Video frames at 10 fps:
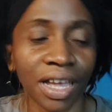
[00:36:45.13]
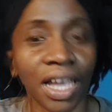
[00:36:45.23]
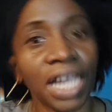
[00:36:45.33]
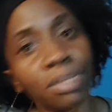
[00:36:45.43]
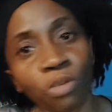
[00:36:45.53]

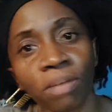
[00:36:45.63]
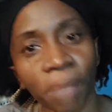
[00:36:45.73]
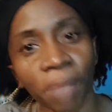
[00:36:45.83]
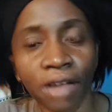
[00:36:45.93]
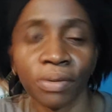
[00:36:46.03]
It's more on
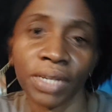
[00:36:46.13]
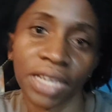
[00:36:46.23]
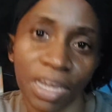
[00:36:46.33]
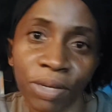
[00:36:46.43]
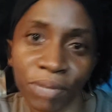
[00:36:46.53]
par with
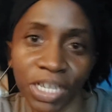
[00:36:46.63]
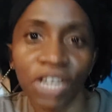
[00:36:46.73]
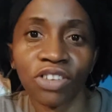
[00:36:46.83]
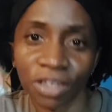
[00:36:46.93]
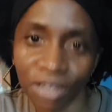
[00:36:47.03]
CAPE
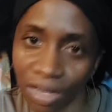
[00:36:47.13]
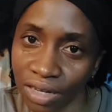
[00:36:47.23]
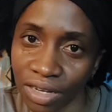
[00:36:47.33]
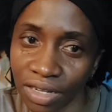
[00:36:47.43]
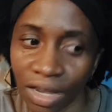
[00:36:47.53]
Communication
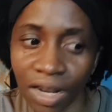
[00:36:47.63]
Studies,